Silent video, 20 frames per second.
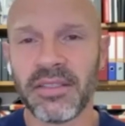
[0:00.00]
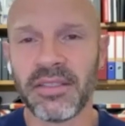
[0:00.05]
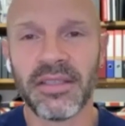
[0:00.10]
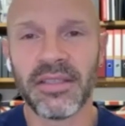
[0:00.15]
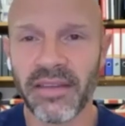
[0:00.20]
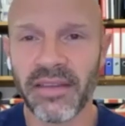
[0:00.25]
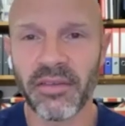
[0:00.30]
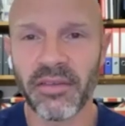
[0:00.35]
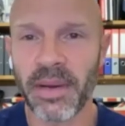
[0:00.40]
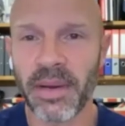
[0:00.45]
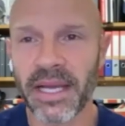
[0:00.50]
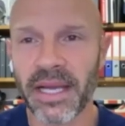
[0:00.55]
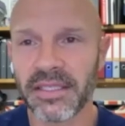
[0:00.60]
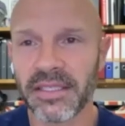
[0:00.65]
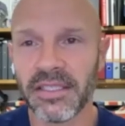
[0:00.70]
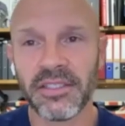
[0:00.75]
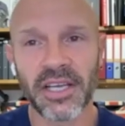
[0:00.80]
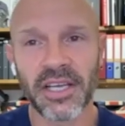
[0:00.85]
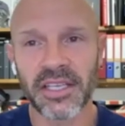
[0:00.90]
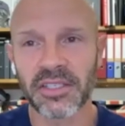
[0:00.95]
David Batty,
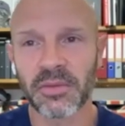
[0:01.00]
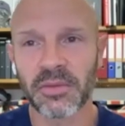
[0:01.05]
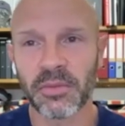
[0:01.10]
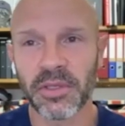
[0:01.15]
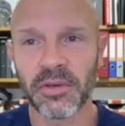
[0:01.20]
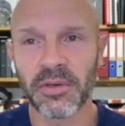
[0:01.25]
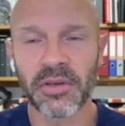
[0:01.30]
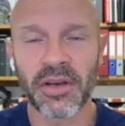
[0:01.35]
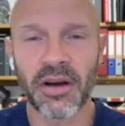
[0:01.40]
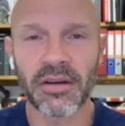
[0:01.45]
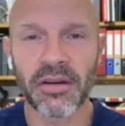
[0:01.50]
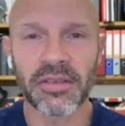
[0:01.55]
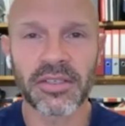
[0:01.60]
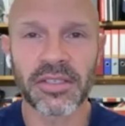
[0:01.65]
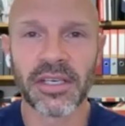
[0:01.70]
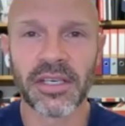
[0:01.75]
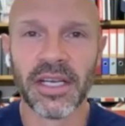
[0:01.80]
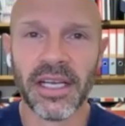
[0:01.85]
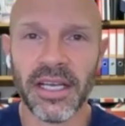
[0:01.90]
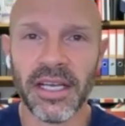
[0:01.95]
Jason Wilcox,